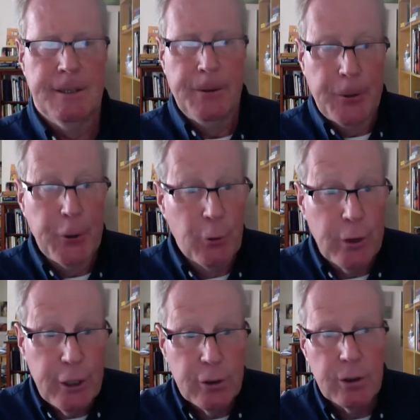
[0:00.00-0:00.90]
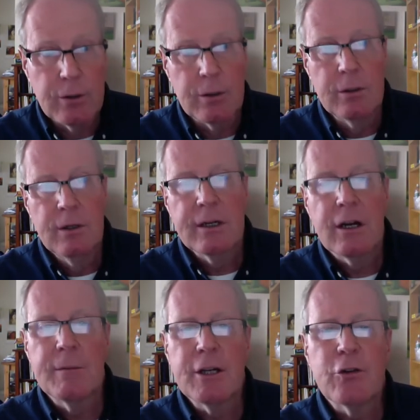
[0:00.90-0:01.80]
Here we go,
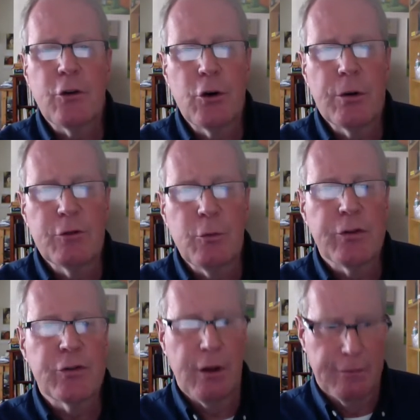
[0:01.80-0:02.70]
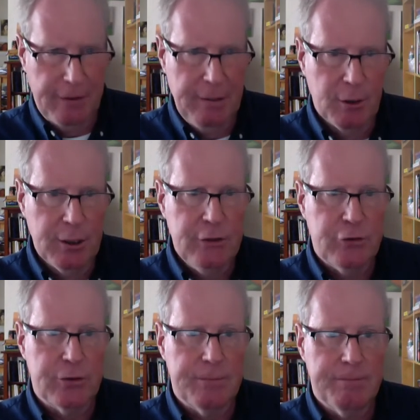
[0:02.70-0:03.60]
coming to terms with
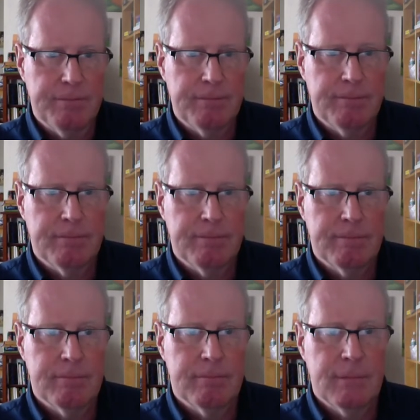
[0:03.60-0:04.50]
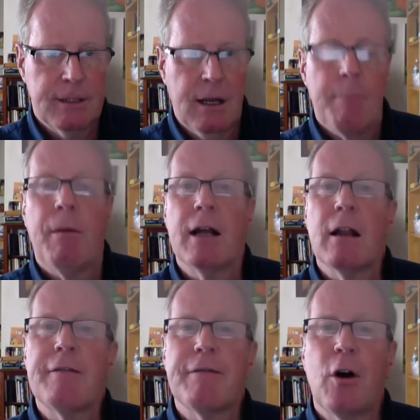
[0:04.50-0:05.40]
self-immolation. My
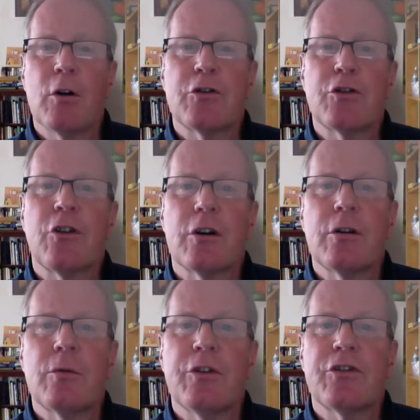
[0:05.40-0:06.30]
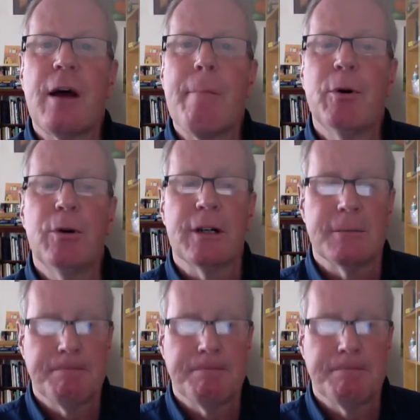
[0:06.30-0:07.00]
lifelong struggle with Sambuca.